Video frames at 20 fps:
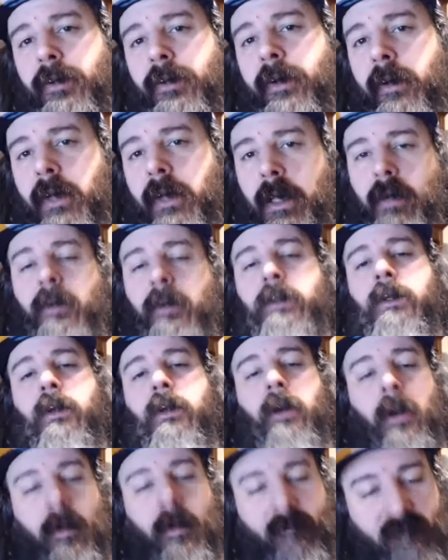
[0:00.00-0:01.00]
their
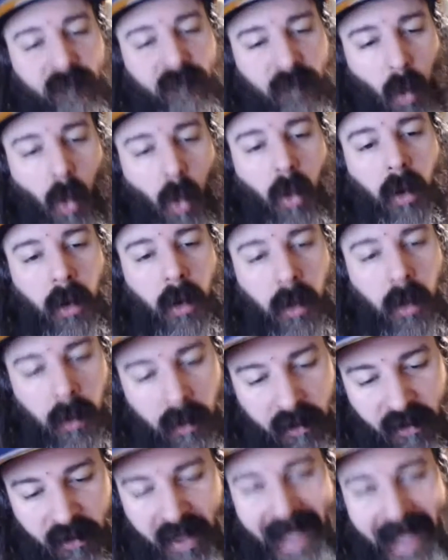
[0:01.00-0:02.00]
character for
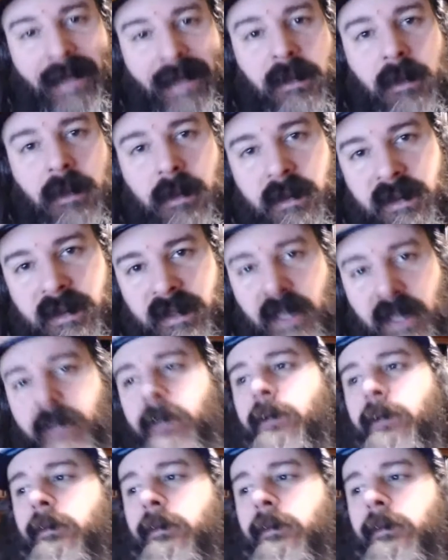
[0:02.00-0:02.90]
that setting.